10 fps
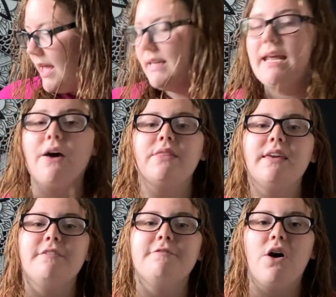Now,
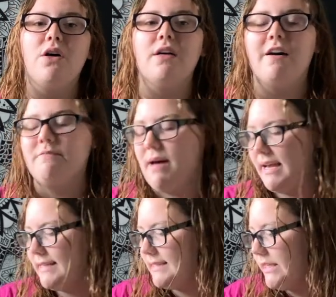the fall of
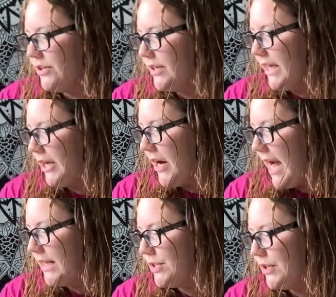my senior year,
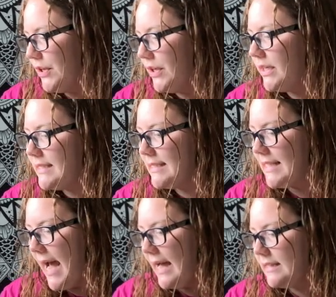I took
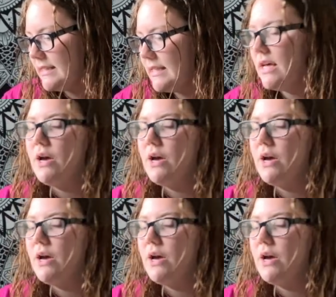stats